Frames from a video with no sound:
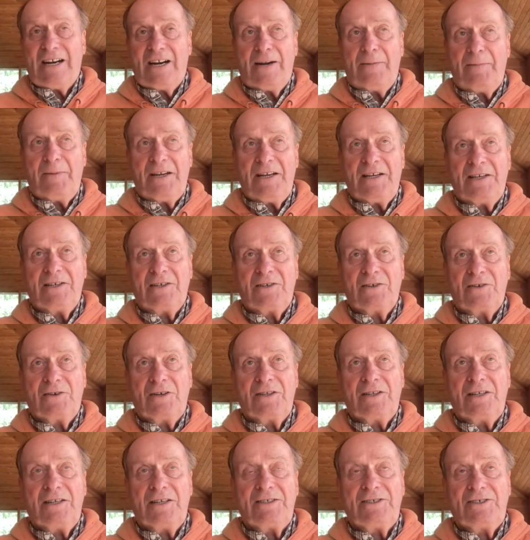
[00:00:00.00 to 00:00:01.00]
Army
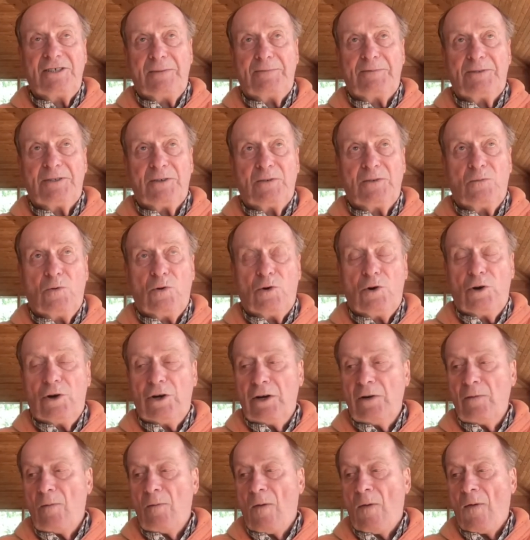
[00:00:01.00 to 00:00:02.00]
during the Egyptian
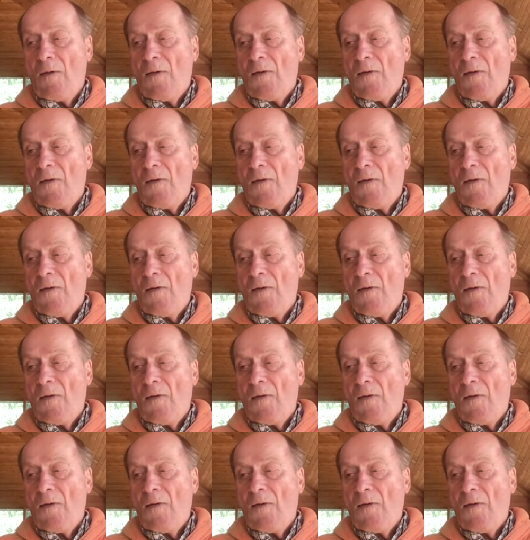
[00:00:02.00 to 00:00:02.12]
War.